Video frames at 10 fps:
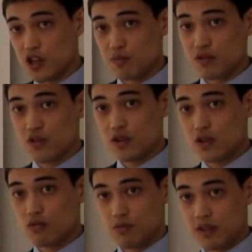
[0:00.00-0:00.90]
terms,
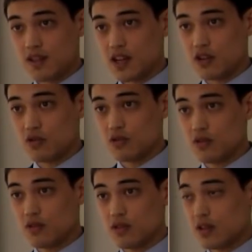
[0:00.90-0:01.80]
will be zero.
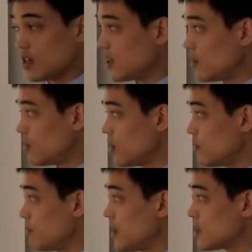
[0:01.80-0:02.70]
There will
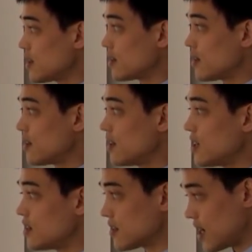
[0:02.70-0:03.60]
be just a
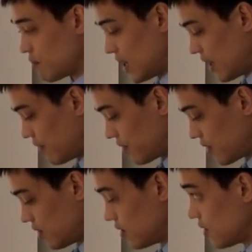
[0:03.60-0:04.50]
single sum
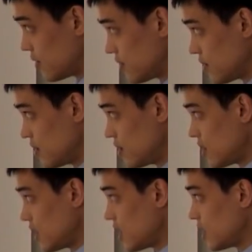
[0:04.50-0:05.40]
left.
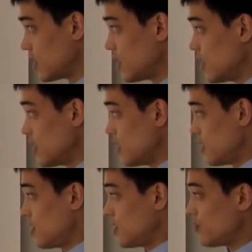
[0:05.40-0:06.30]
And
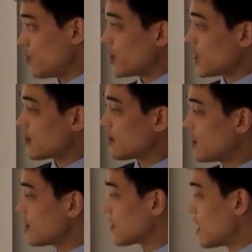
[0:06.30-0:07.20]
if we write the
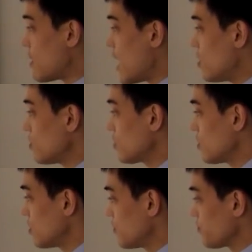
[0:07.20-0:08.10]
single sum
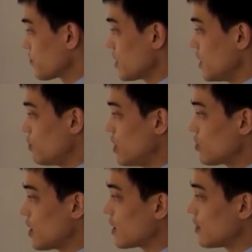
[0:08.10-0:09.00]
out, it will
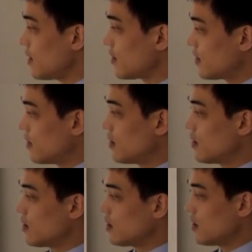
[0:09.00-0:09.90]
look like this.
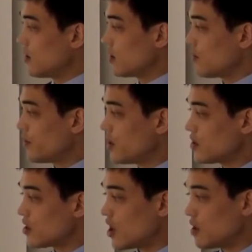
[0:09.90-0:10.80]
The
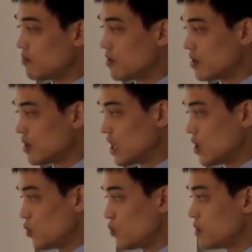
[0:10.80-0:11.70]
first term
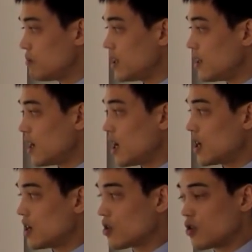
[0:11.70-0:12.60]
will be the
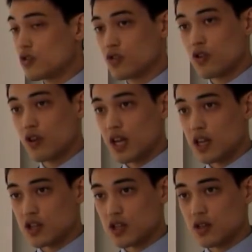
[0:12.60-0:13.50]
cross
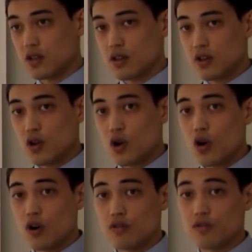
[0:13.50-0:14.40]
correlation
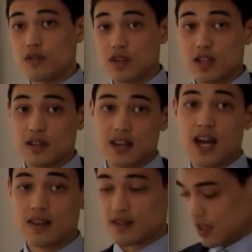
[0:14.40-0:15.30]
of the
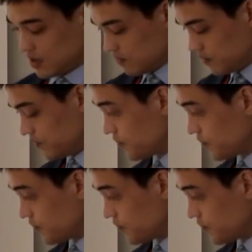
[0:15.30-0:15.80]
decide signal.